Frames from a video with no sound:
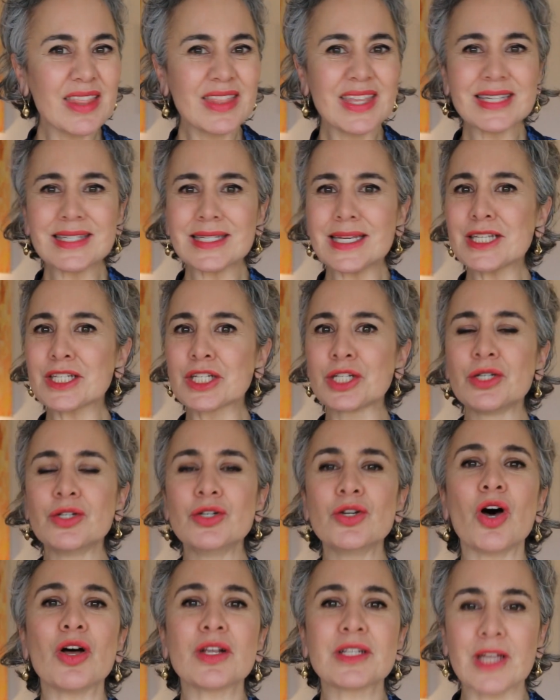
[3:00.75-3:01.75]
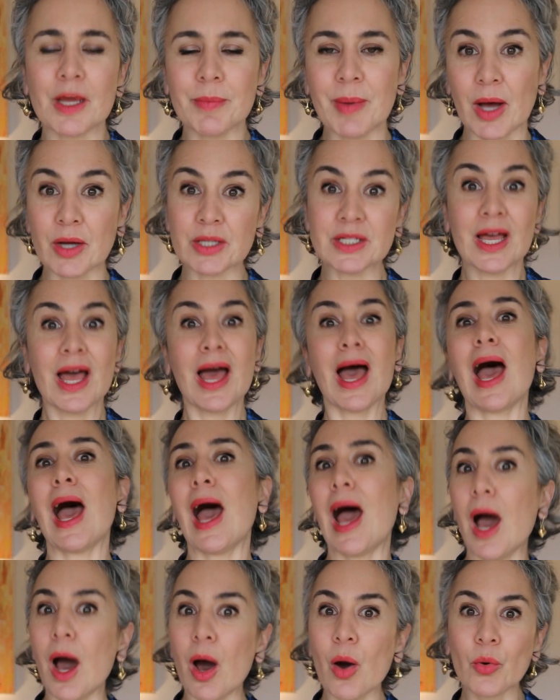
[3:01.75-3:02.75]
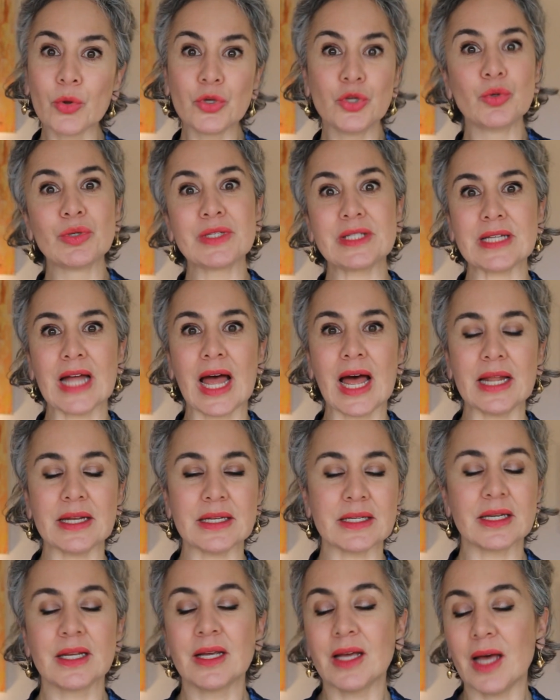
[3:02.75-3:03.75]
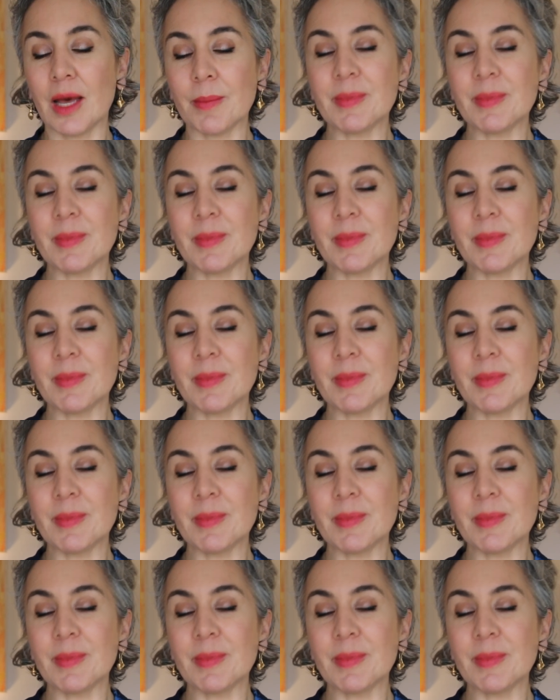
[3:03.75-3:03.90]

This is not about how you stand.